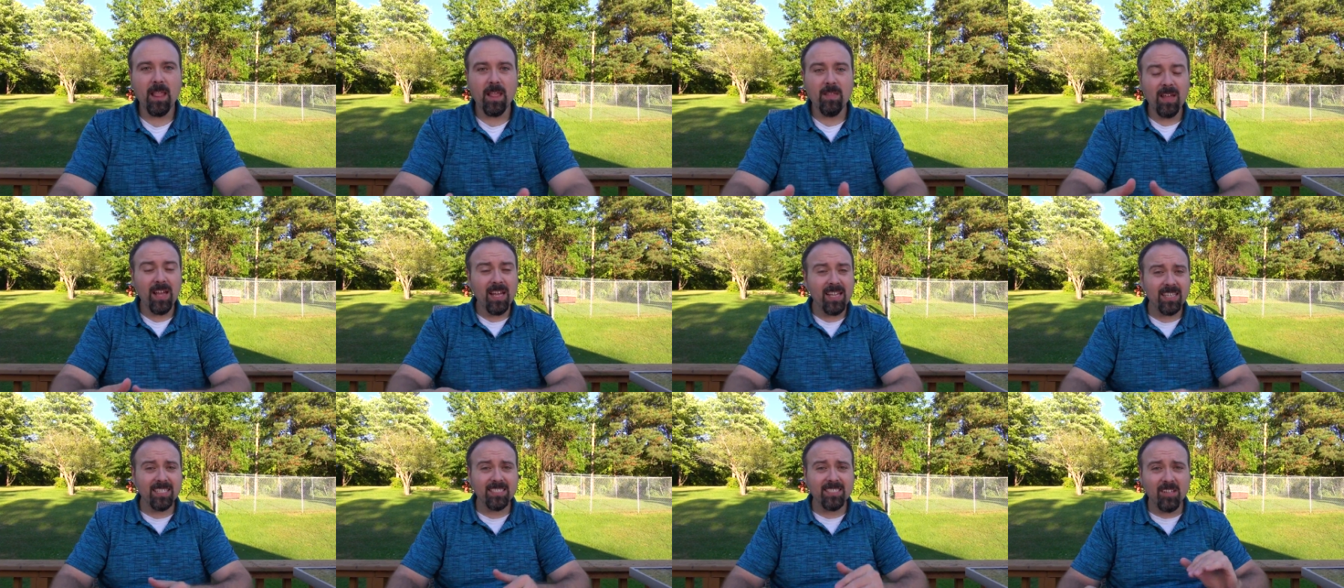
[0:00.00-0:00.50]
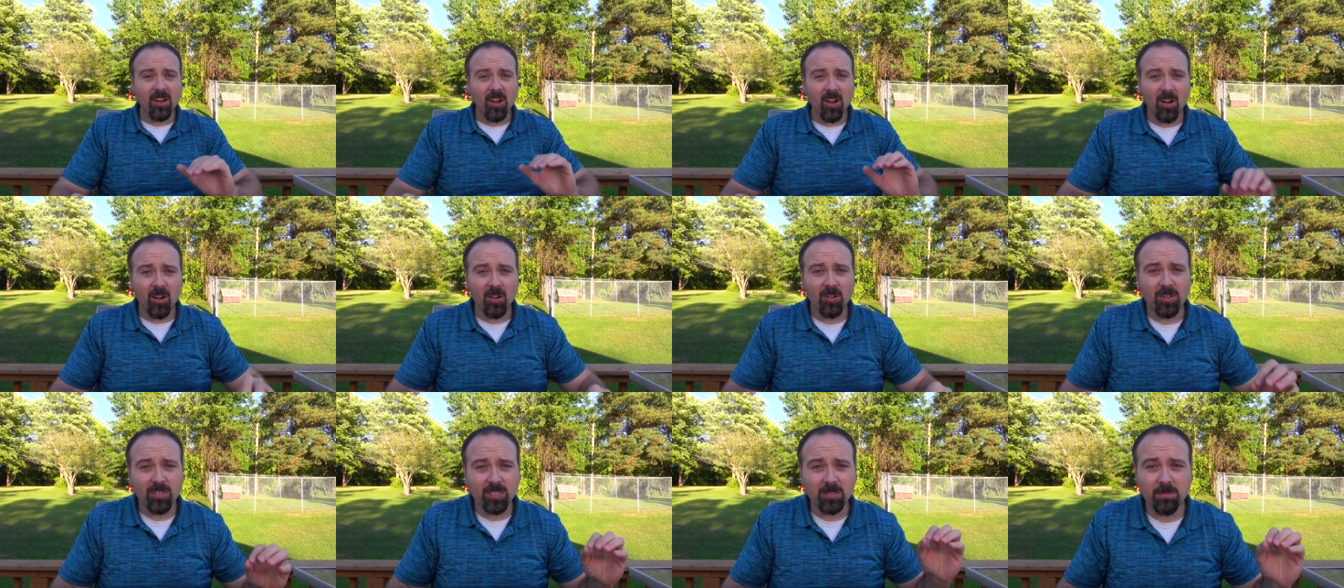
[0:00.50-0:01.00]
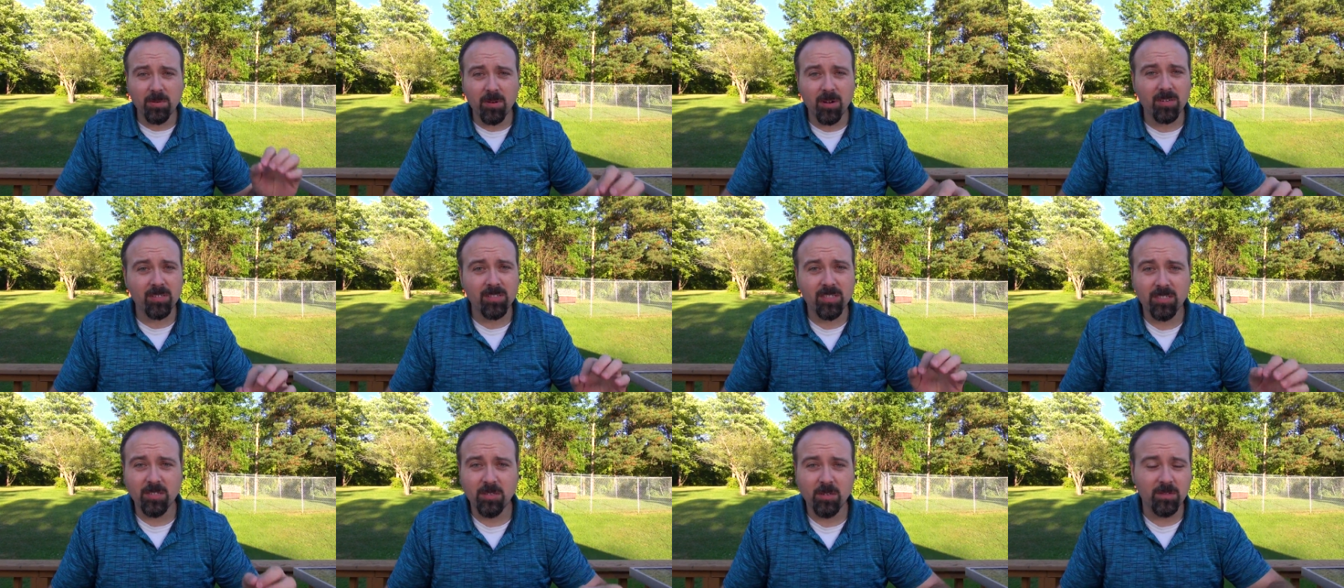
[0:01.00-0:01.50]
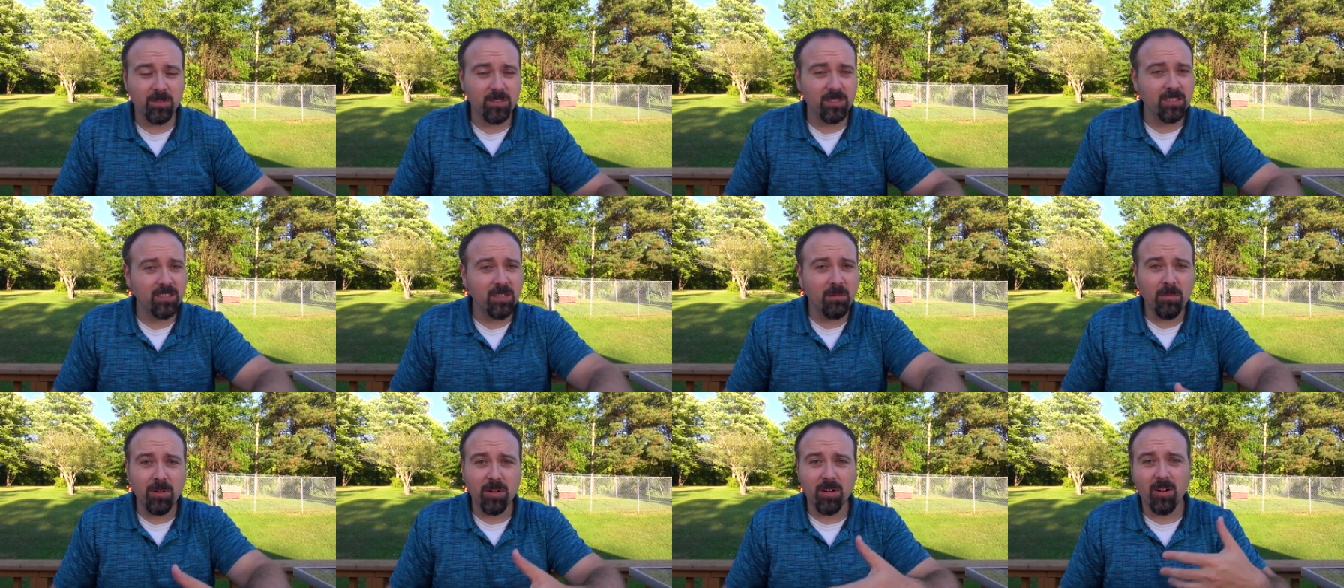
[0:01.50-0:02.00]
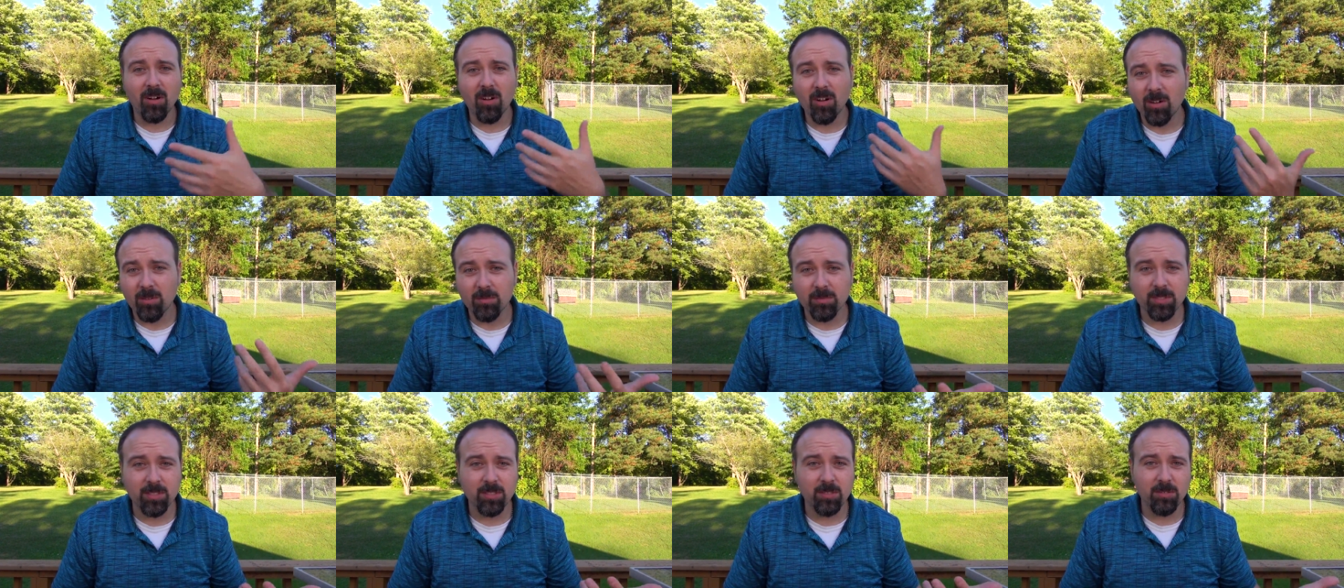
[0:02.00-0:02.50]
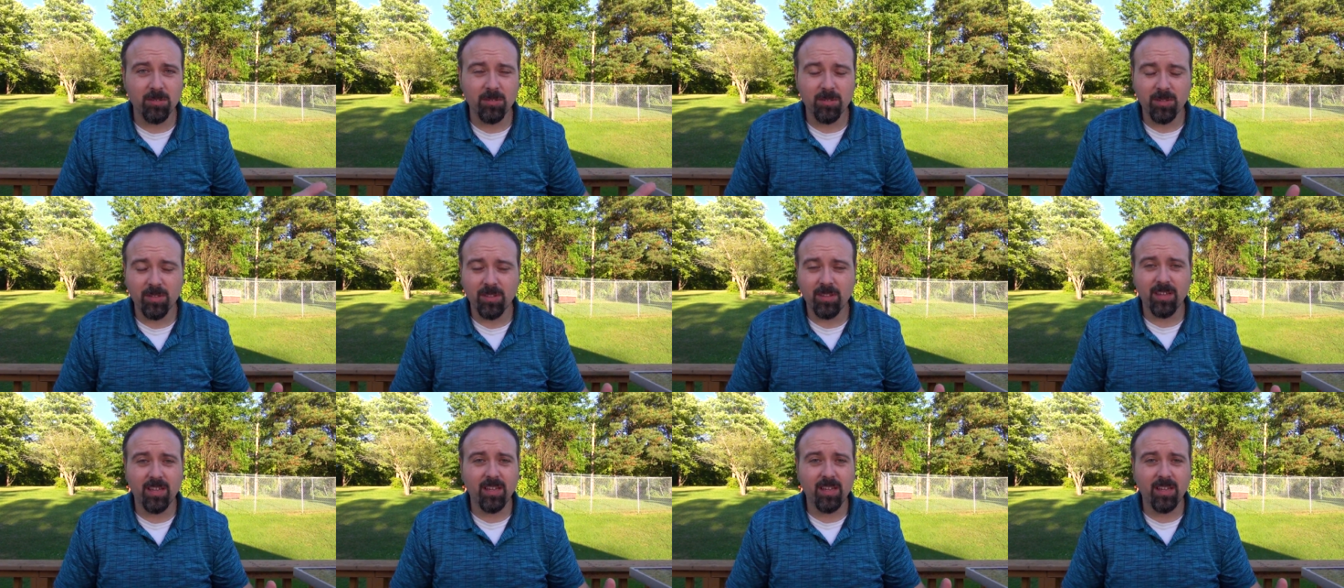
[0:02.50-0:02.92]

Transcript: that is the hardest part to do. If someone harms you or